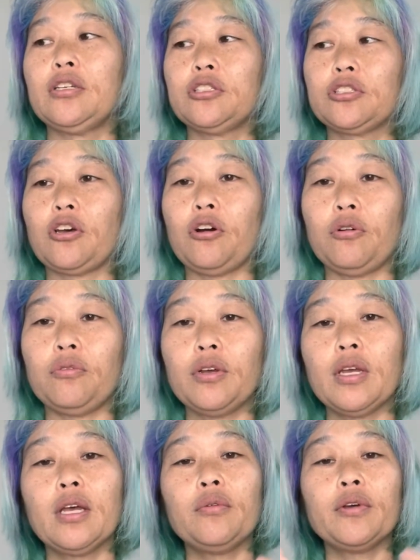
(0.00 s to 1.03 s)
So
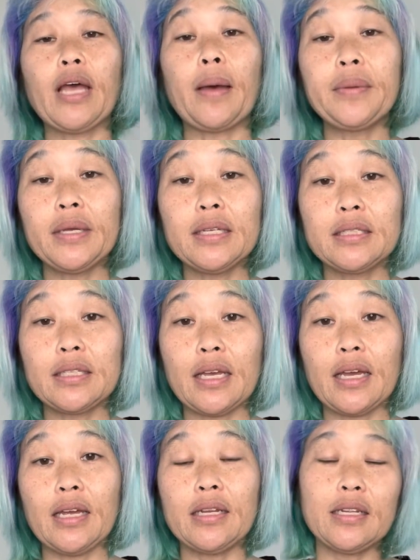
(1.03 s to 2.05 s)
with that being
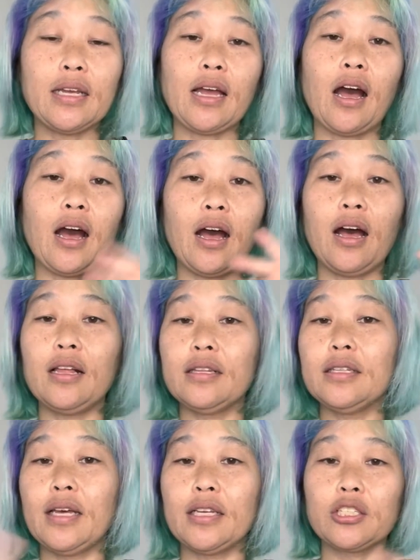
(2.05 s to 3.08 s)
said,
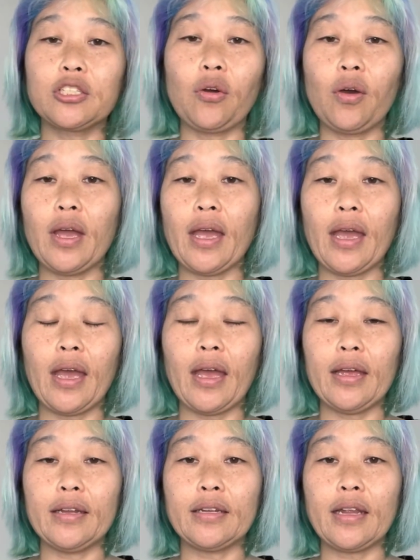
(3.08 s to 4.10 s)
let's go
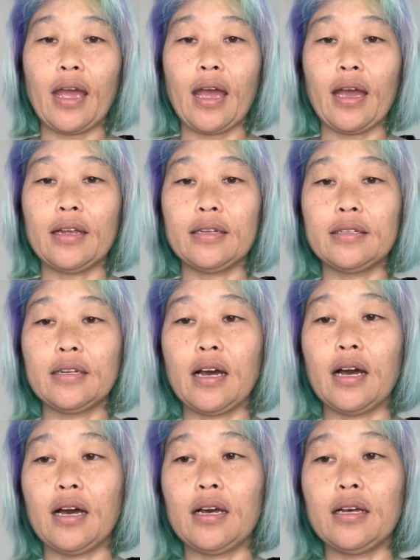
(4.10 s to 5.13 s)
ahead and
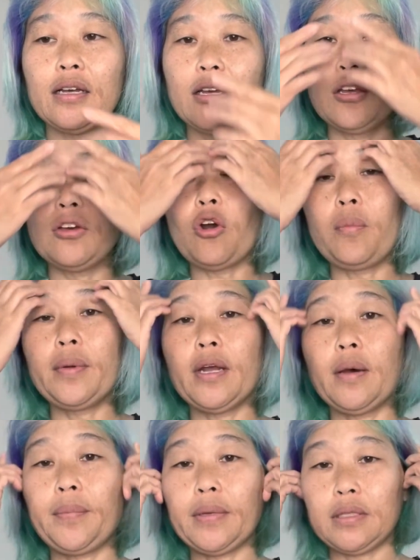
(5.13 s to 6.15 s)
open
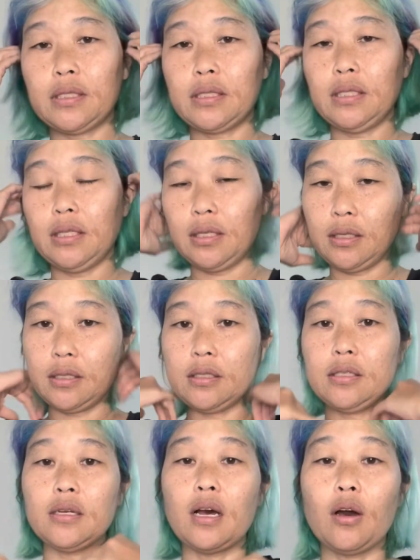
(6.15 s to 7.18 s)
up and see
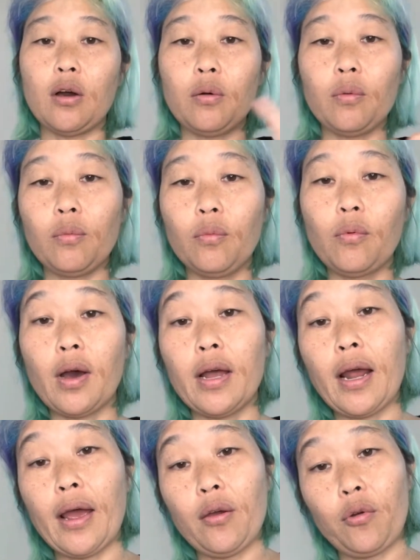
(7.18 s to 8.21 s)

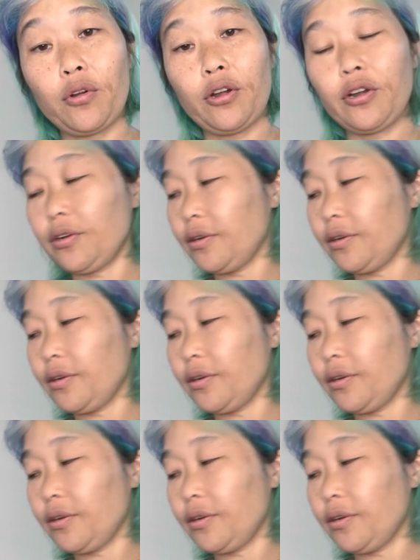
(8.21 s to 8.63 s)
what I ordered.